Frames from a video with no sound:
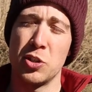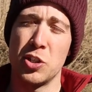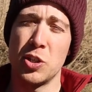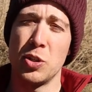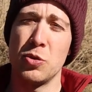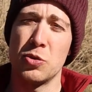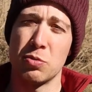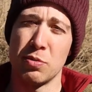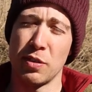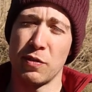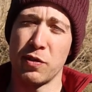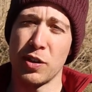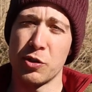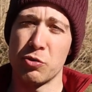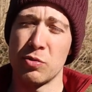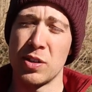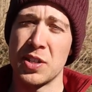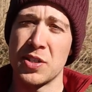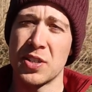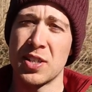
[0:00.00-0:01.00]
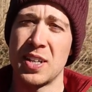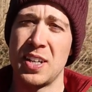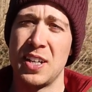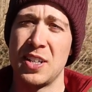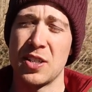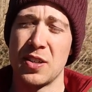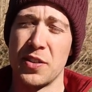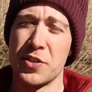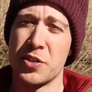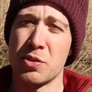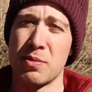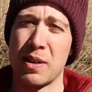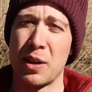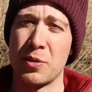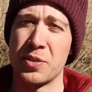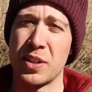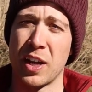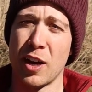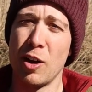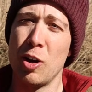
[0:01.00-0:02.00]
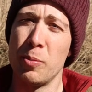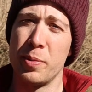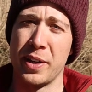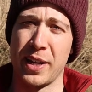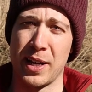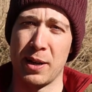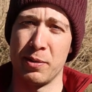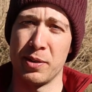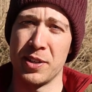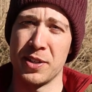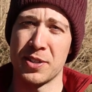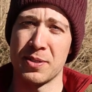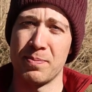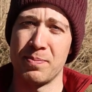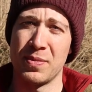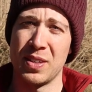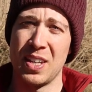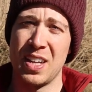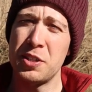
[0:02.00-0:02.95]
reduce the flood risk to the surrounding urban areas.